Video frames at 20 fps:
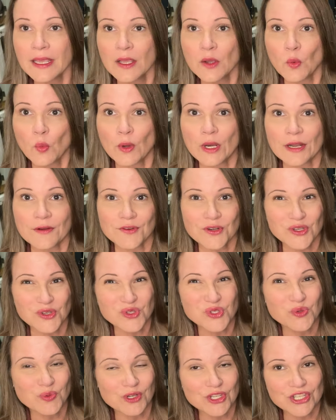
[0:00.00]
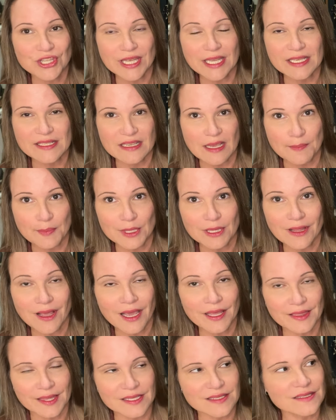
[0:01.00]
Whenever you switch things up a
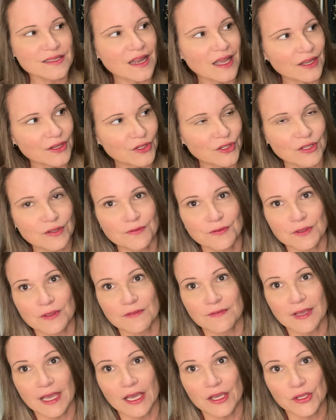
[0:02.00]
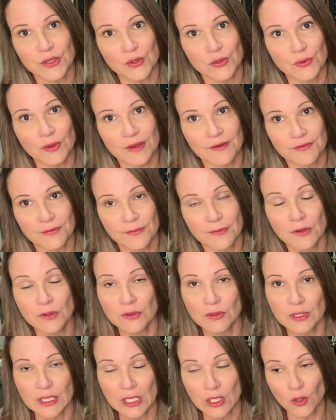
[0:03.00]
lot, that's not good for the value of
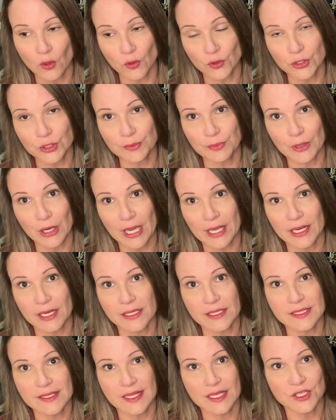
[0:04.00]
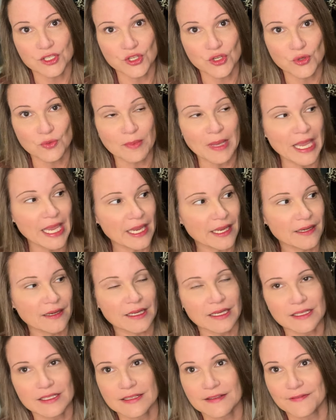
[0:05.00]
the older products that you made.
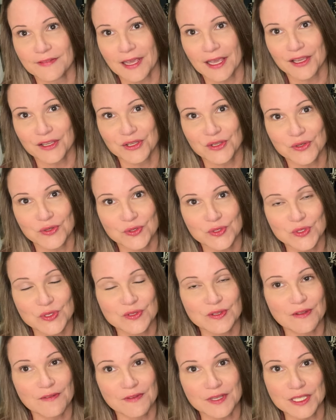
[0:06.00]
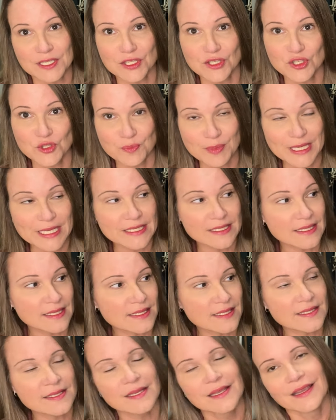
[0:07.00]
It devalues the vintage
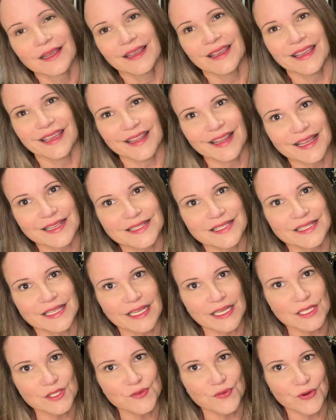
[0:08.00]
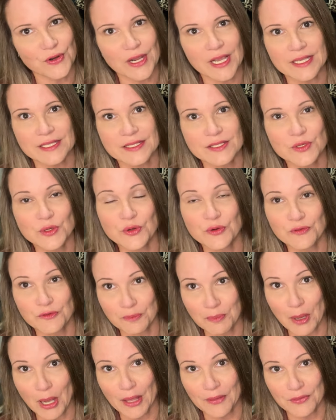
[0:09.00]
pieces, and that stinks for us who've
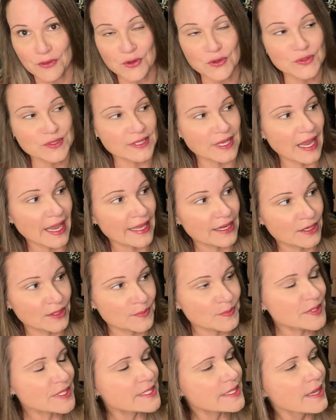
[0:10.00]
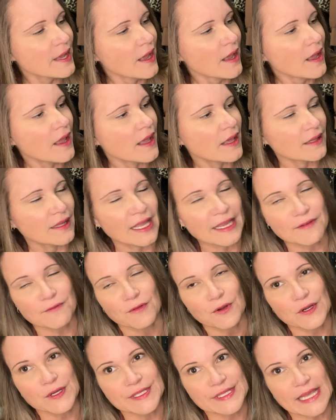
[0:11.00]
bought those items. Like
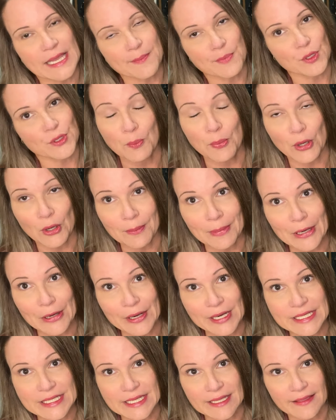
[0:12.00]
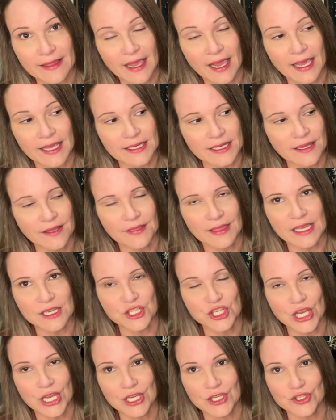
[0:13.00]
for example, Burberry did that. They
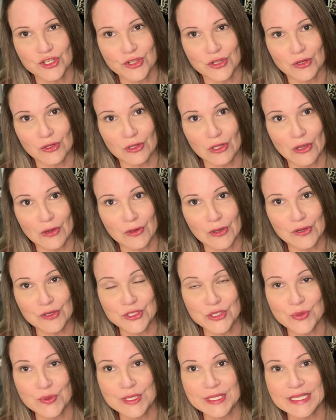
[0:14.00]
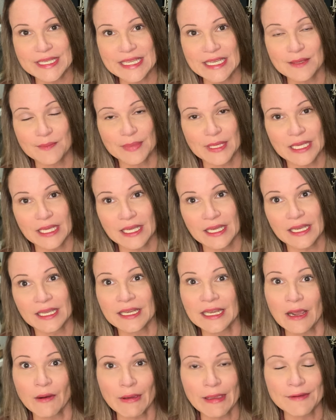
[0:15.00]
changed their logo to a TB and
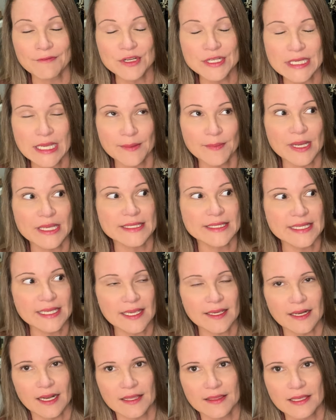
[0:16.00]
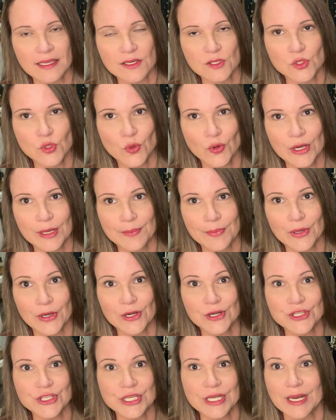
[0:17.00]
now every time I see it, I think Tory
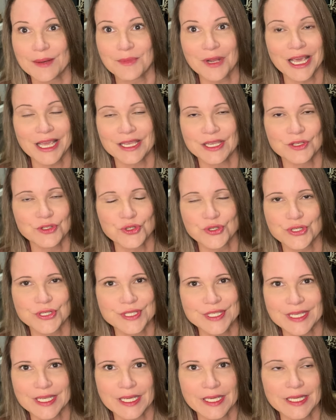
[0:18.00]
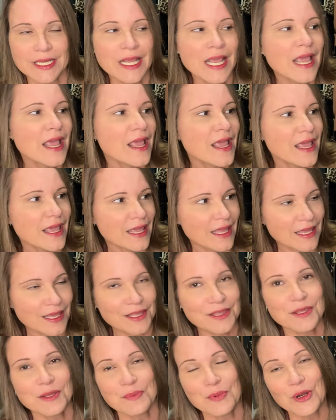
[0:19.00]
Burch and I'm not interested
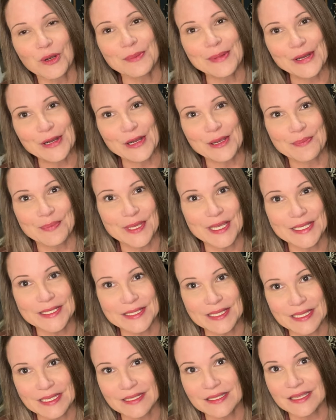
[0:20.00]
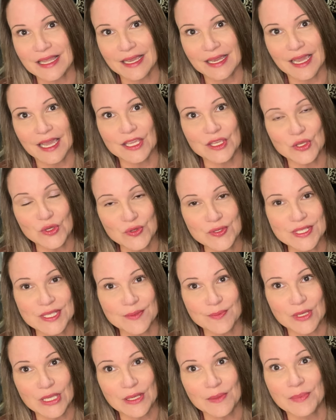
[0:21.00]
in the Burberry pieces like I used to
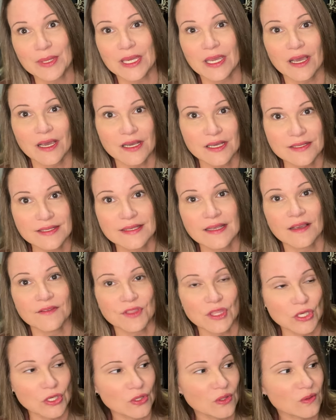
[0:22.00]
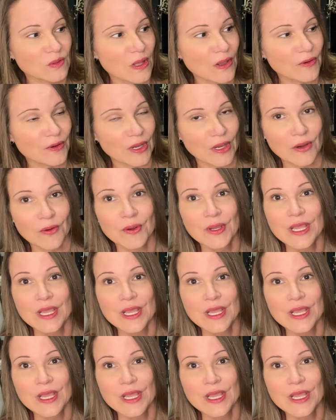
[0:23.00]
be because of the new logo.